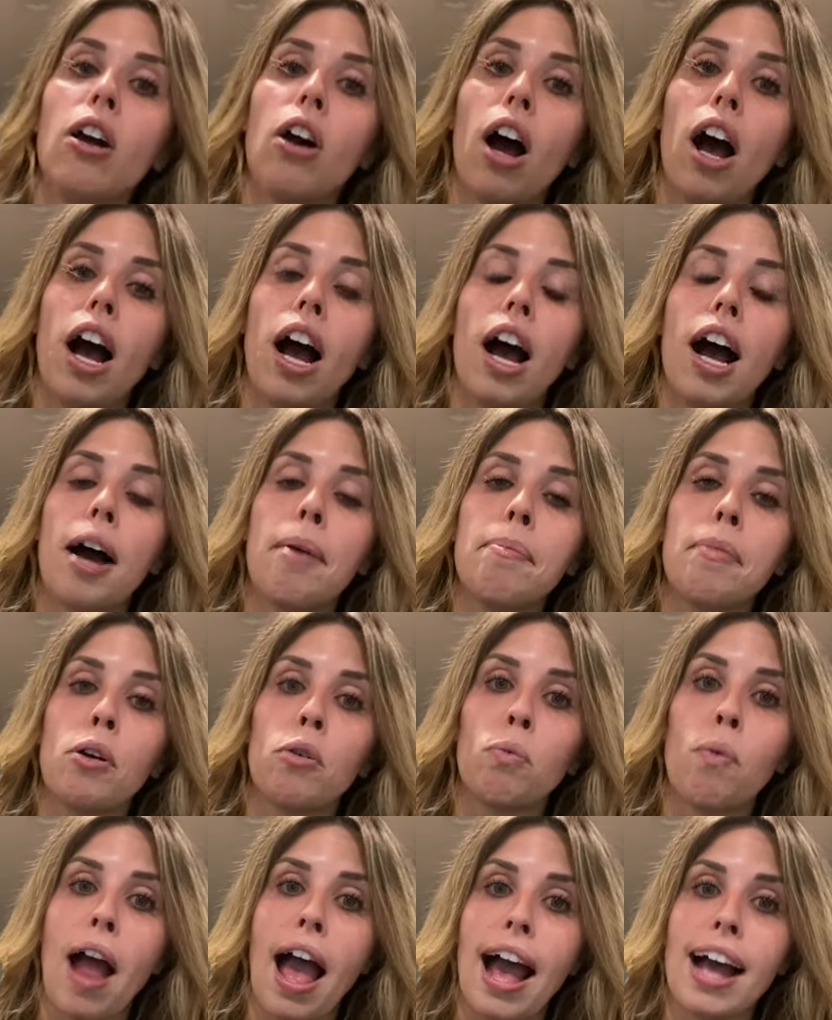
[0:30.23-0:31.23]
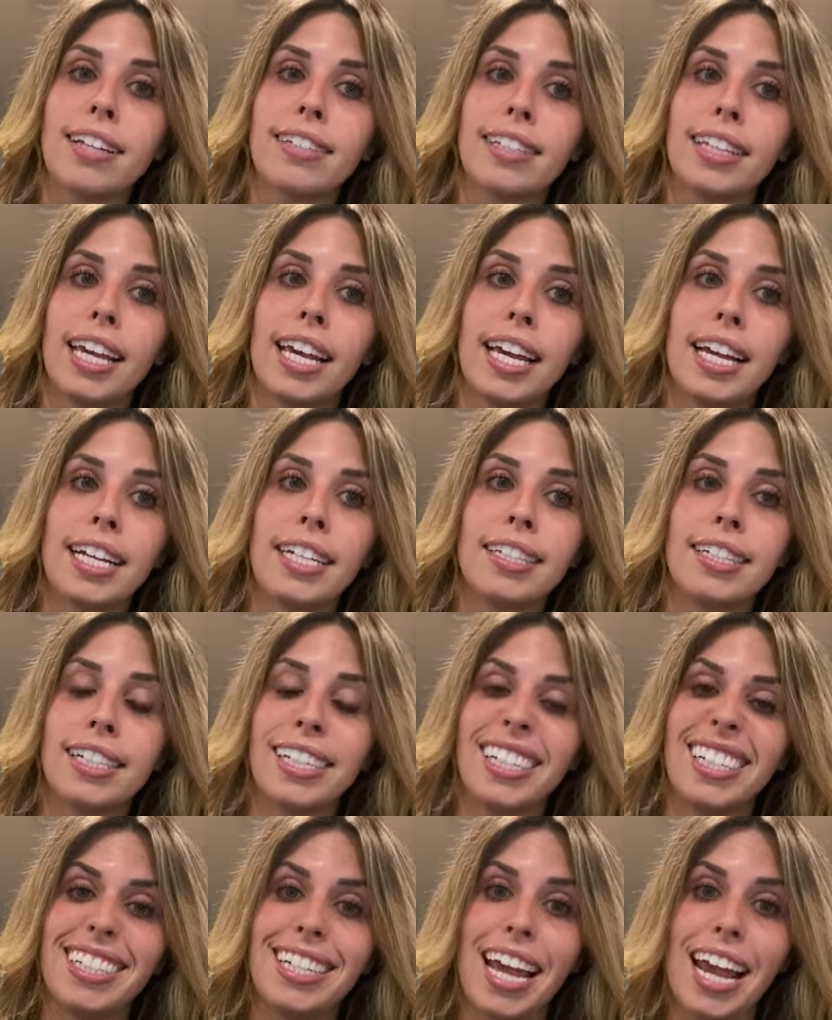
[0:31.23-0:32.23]
Um, Raz Kids,
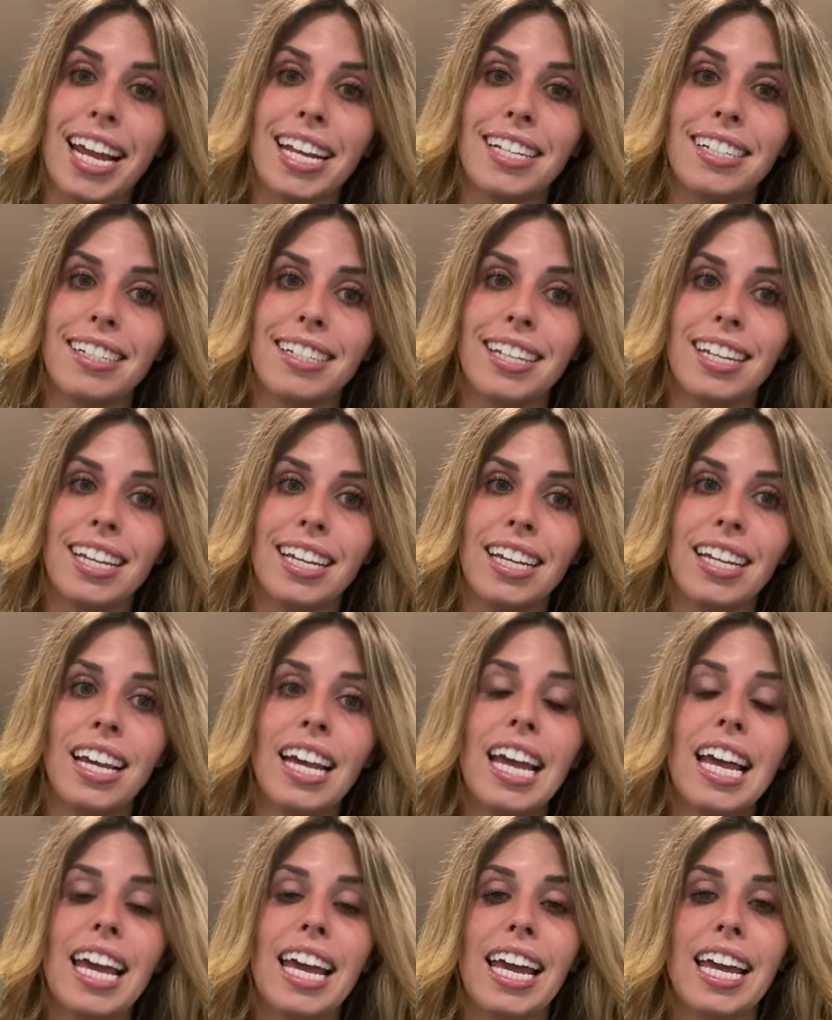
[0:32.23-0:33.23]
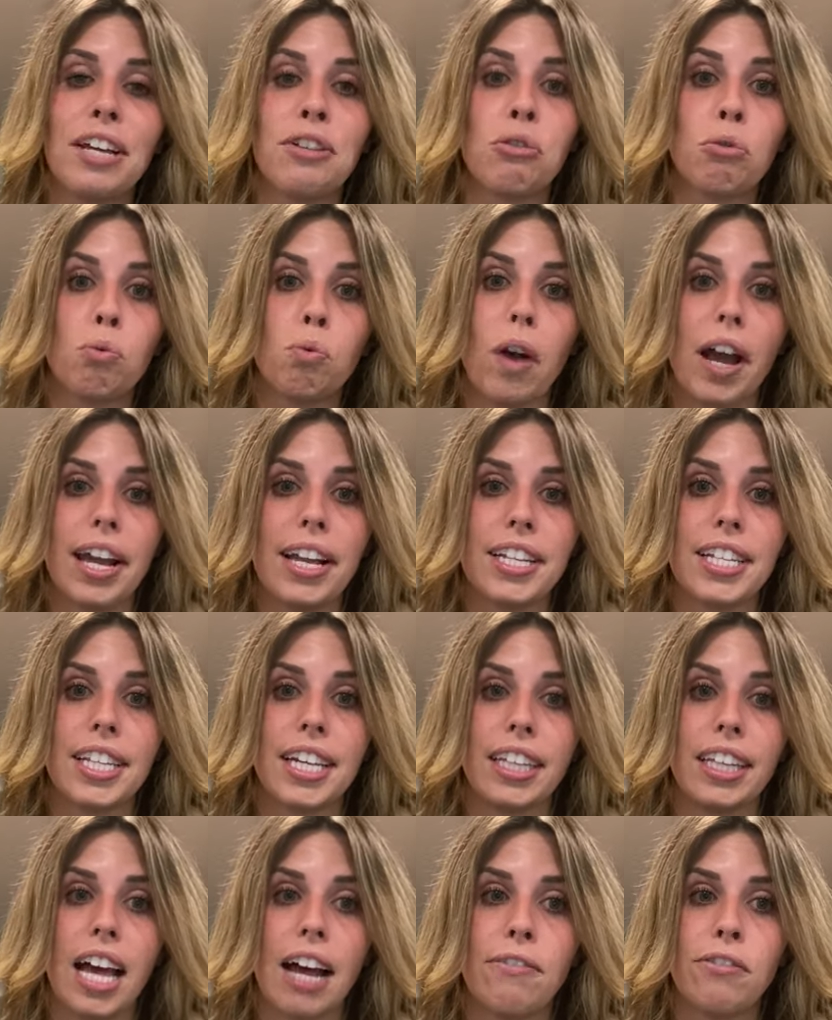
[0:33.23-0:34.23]
Kids A to Z, is right to
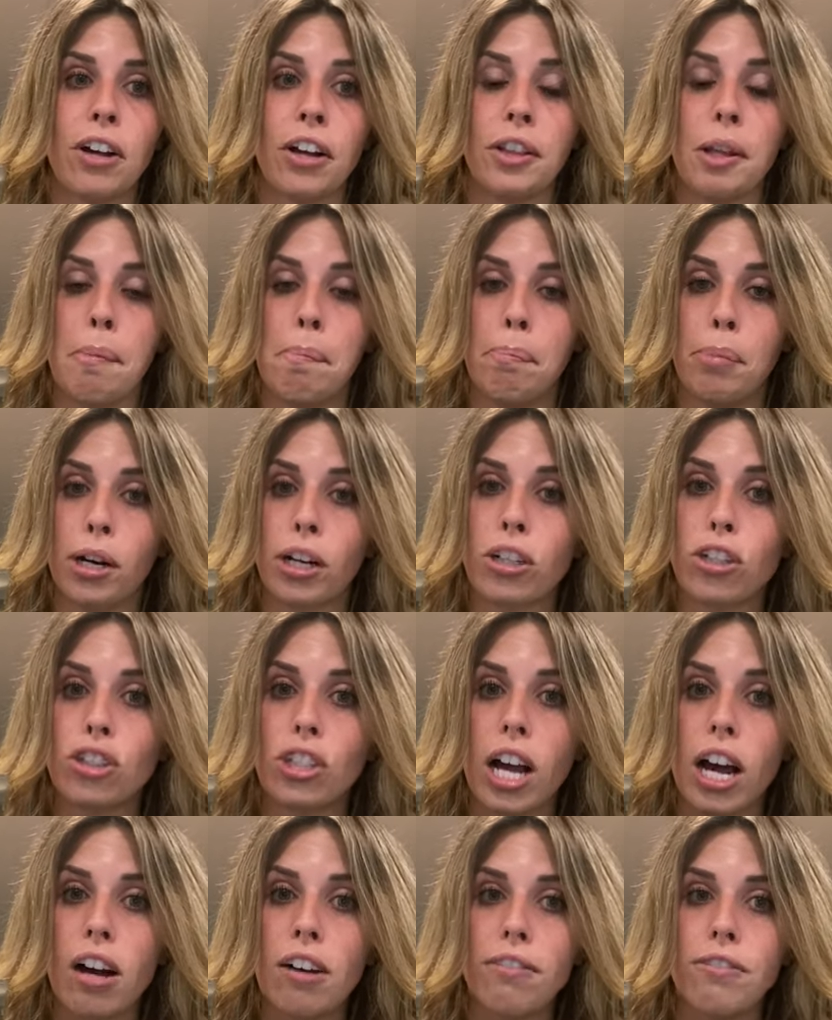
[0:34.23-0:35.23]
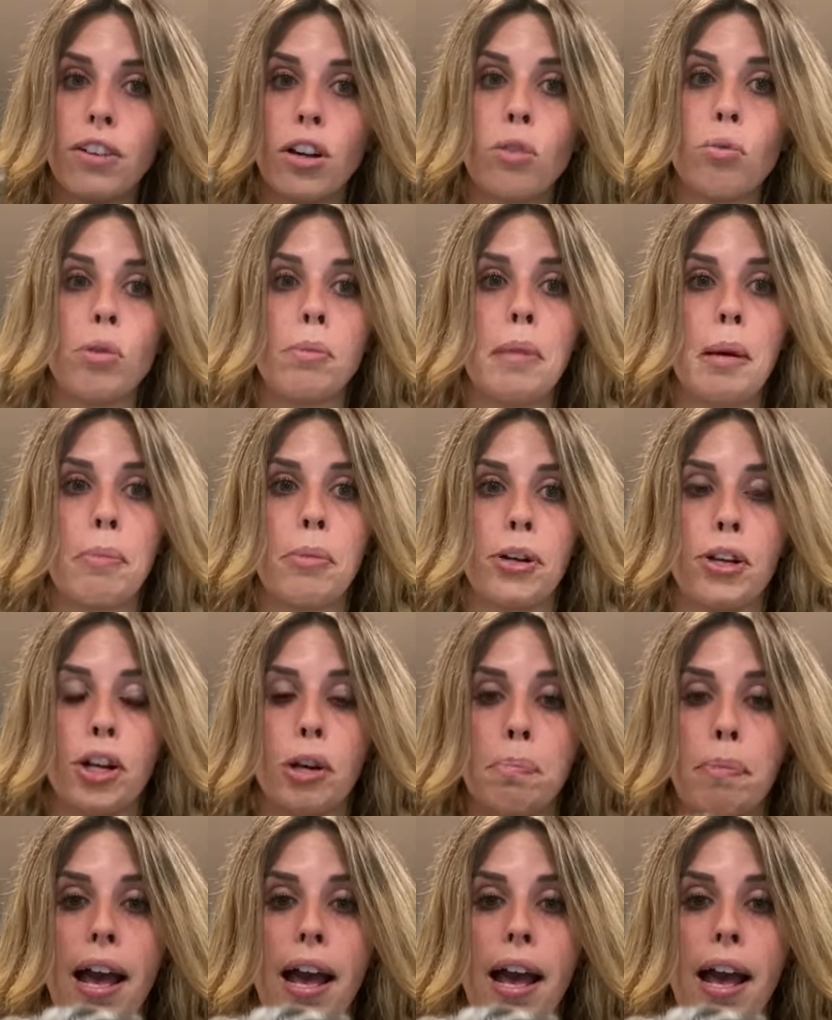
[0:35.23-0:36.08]
the left on the bookshelf. Remember your